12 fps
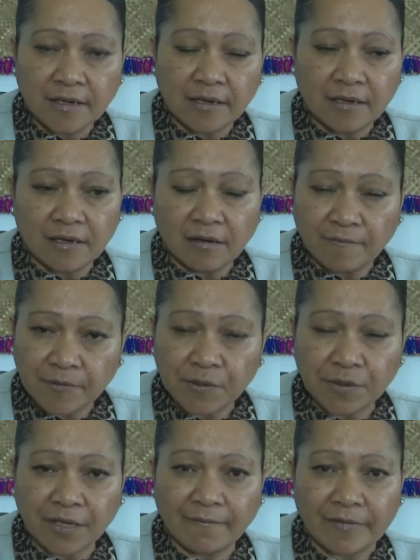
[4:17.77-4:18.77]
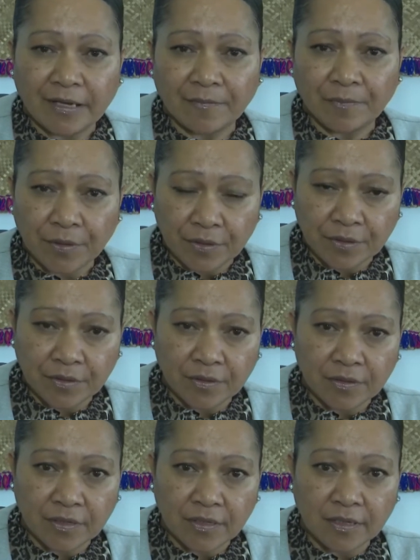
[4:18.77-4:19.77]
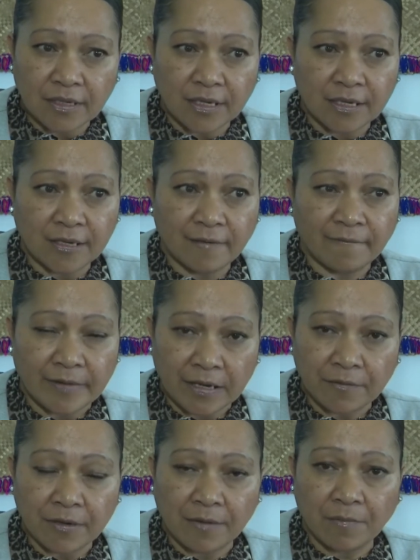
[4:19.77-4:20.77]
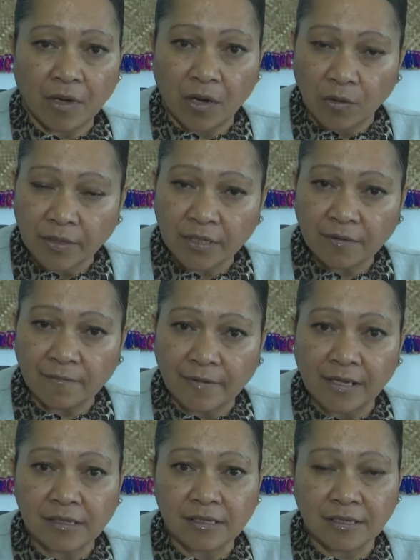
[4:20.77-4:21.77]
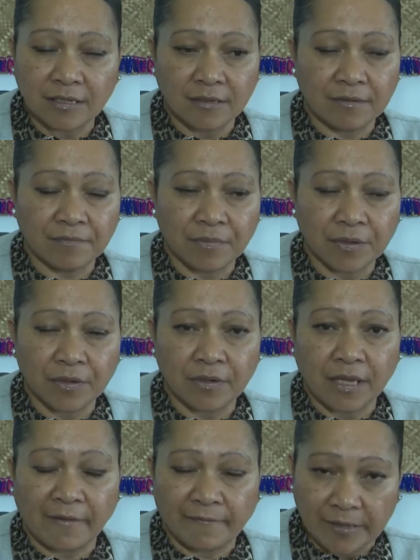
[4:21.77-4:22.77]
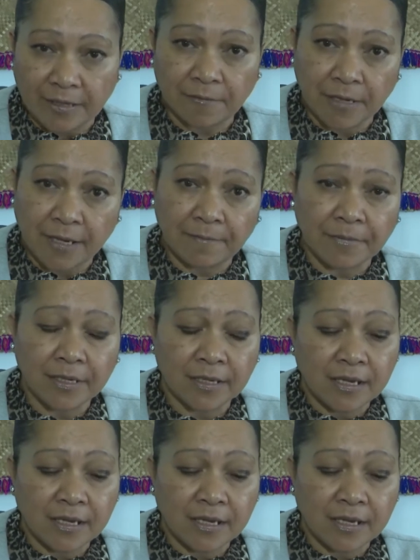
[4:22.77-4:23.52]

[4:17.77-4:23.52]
of 25 per firearm owner rather than per firearm,